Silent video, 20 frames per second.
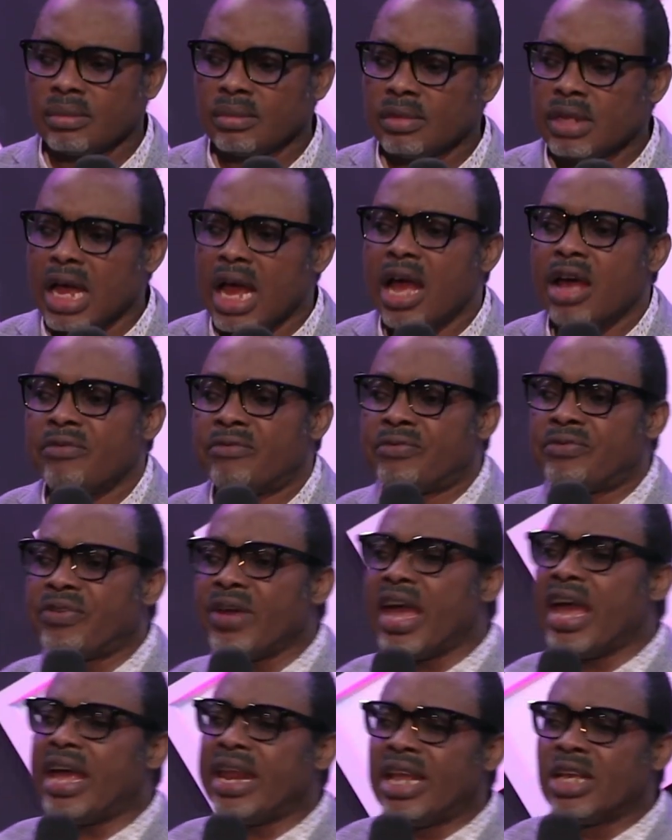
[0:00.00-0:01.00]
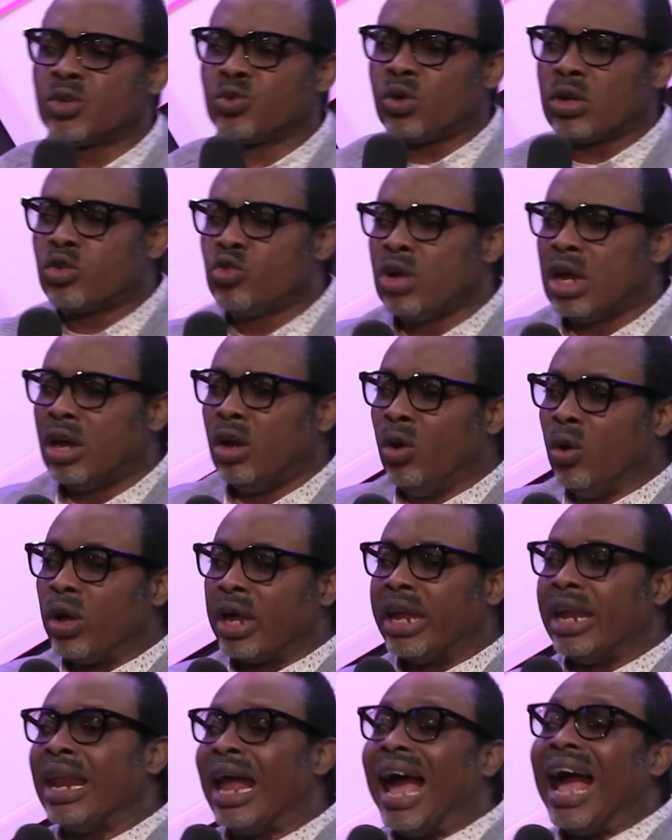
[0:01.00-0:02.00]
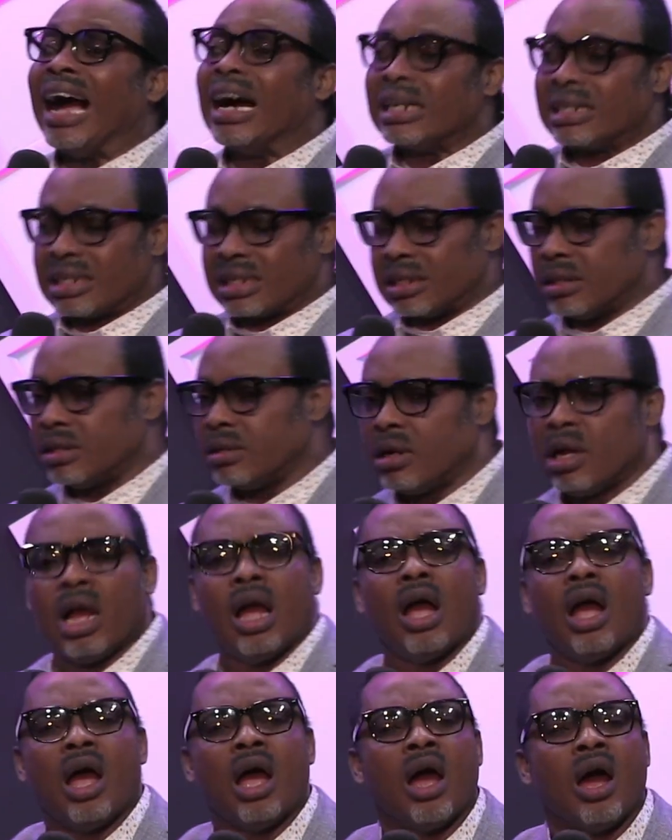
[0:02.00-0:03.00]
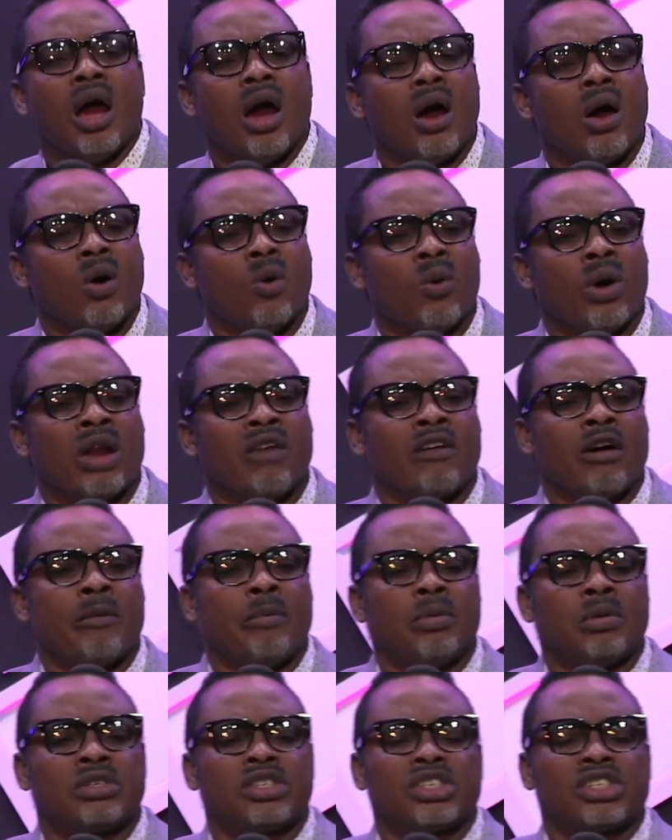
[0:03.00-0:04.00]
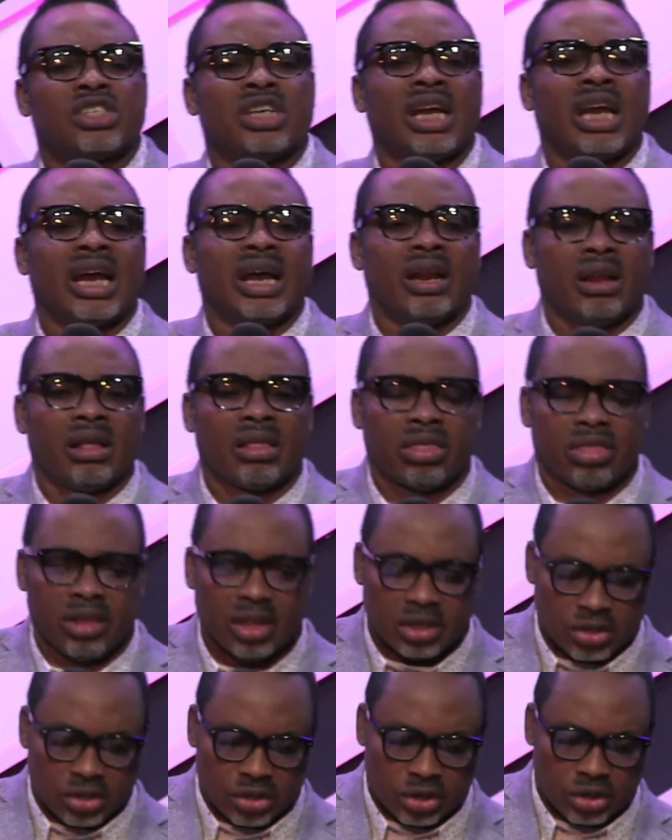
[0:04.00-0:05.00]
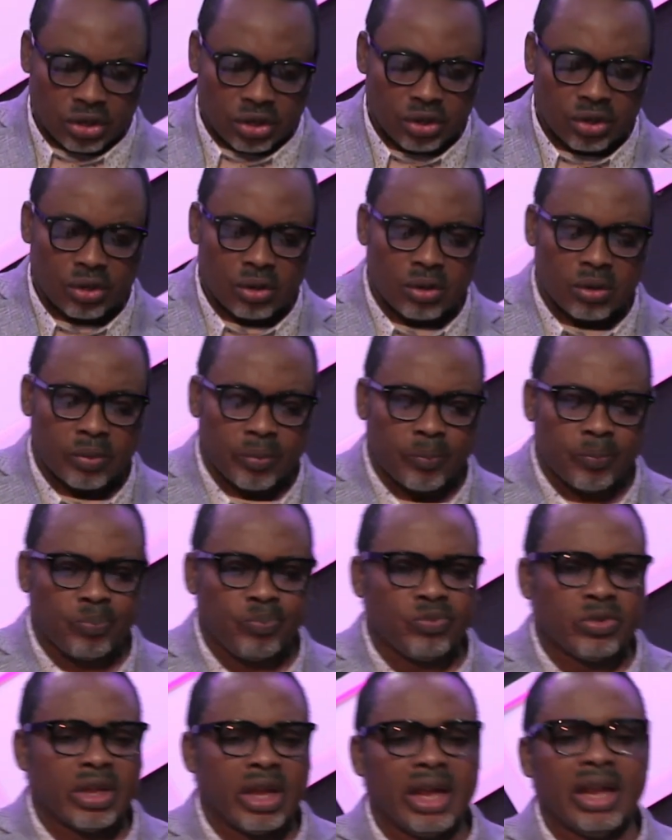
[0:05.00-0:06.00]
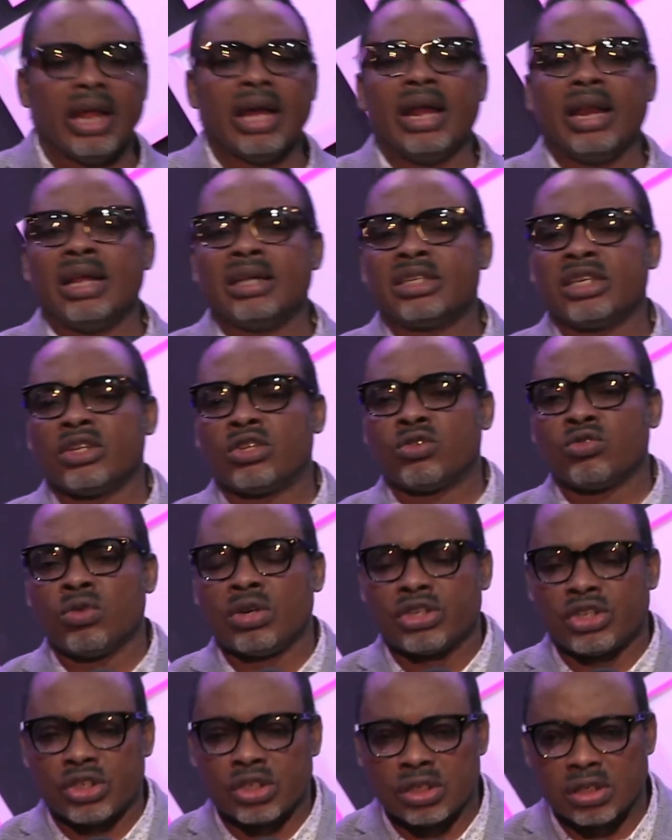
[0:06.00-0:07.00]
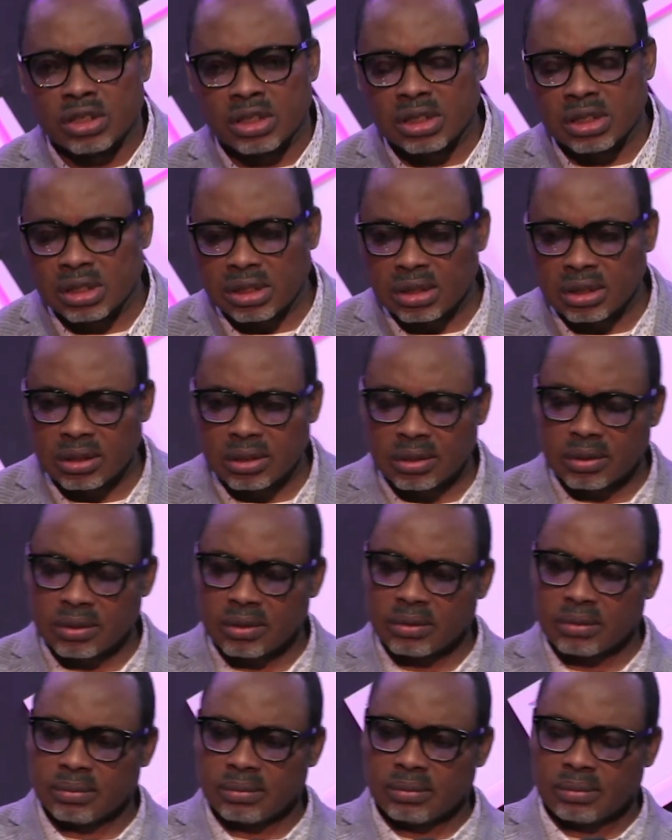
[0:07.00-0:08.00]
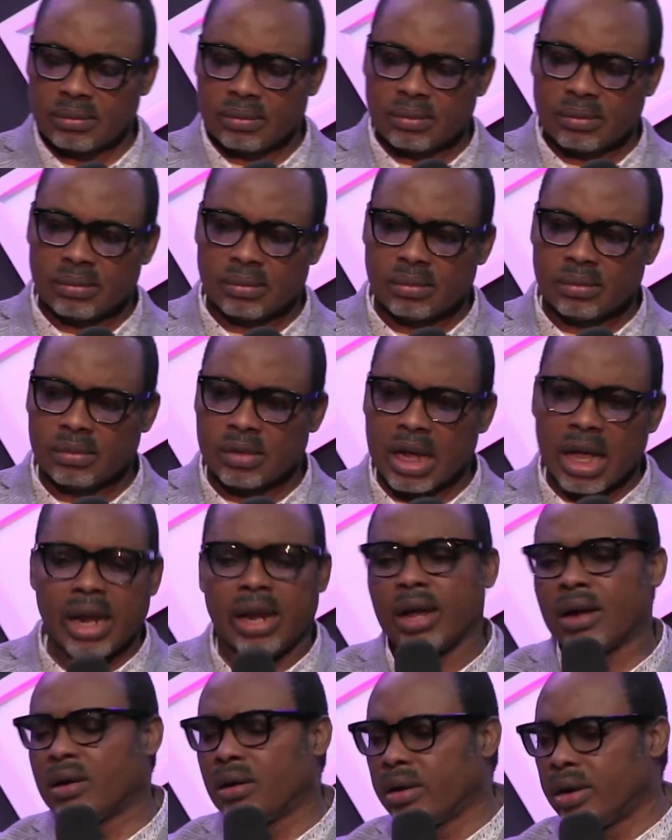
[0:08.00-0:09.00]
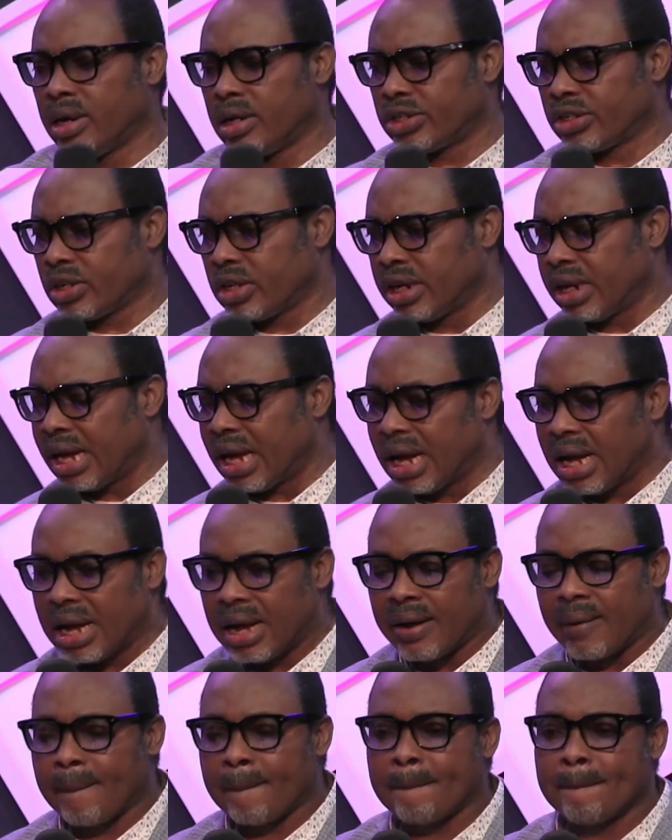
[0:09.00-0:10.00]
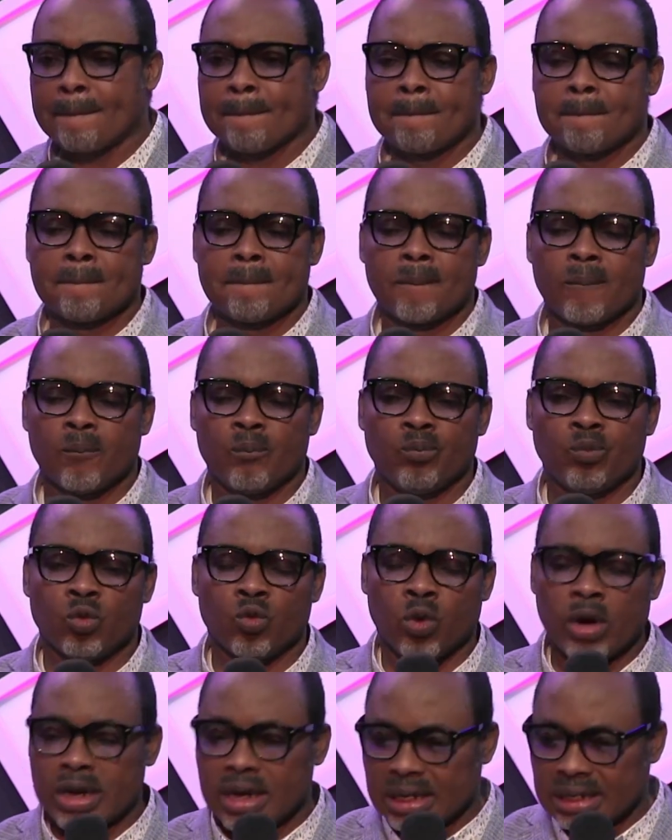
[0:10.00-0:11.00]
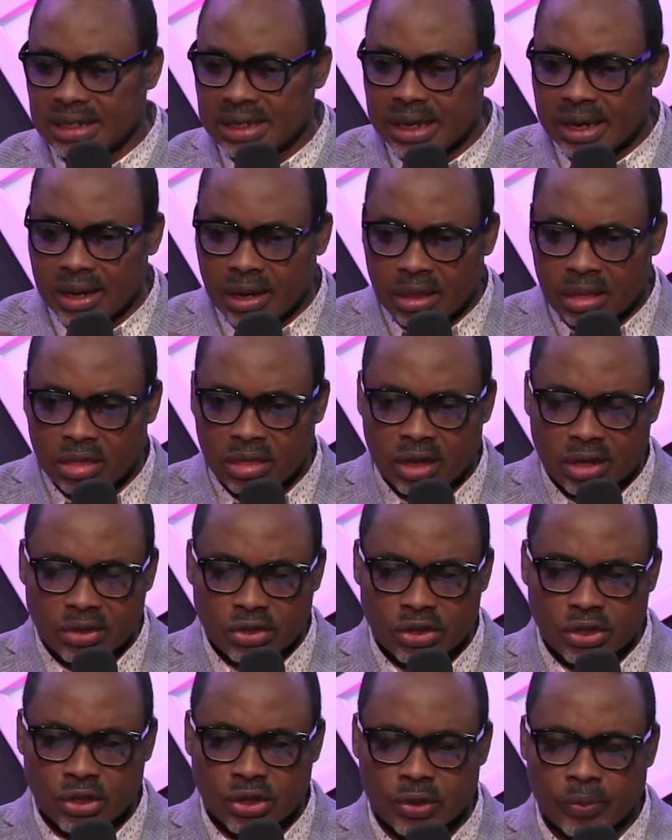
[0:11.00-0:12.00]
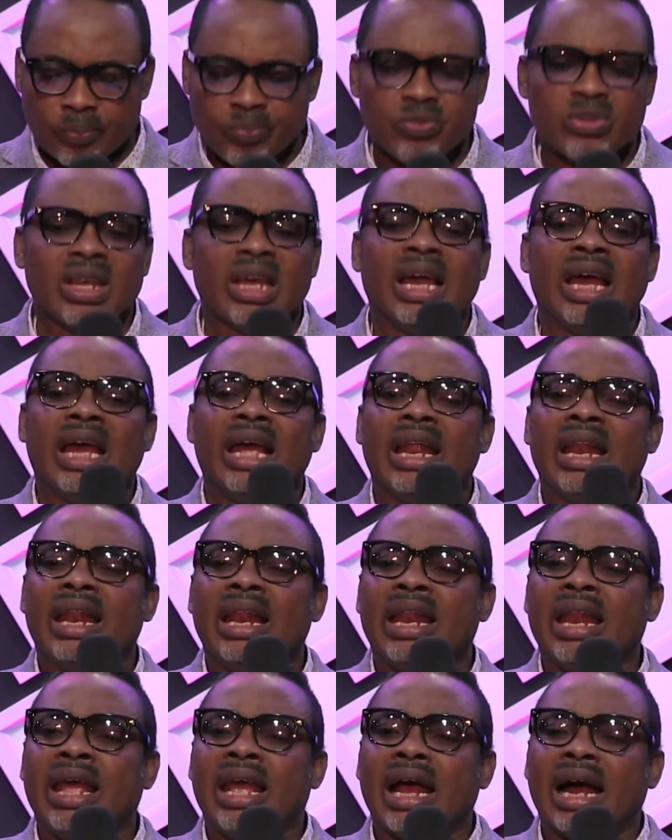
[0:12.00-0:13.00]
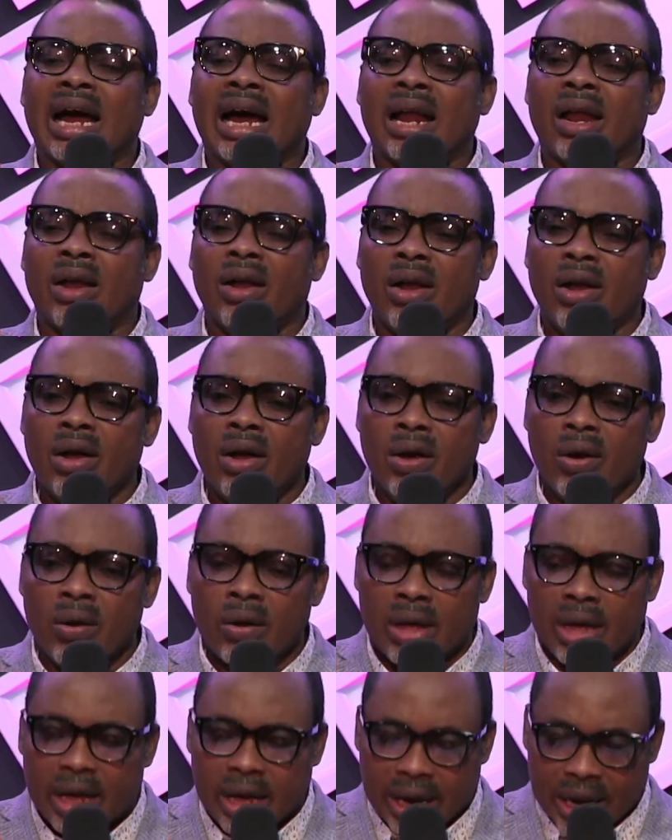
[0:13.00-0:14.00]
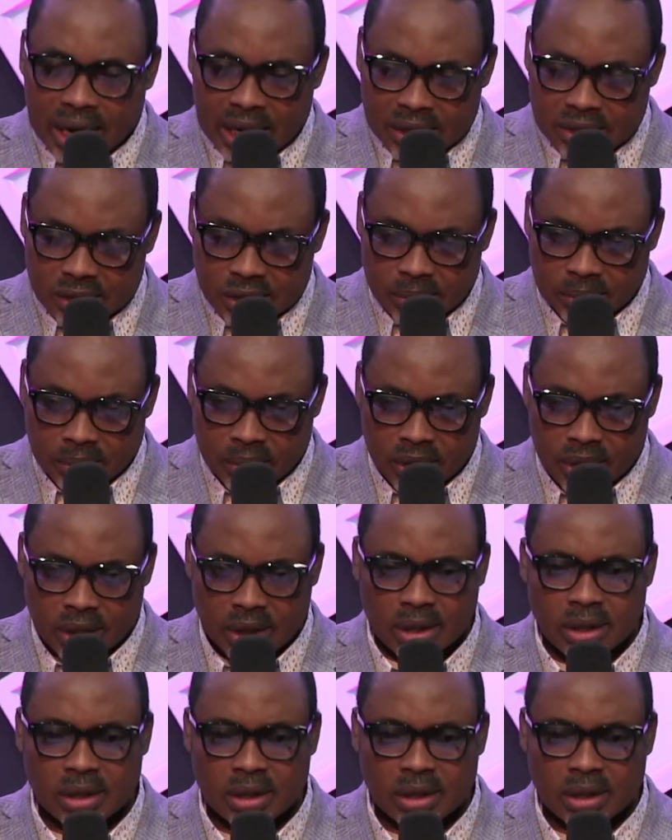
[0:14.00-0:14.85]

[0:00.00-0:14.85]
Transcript: Faith is what we are looking at Whenever people say anything to you in any situation, any condition they are, when they say anything to you, they are looking at something.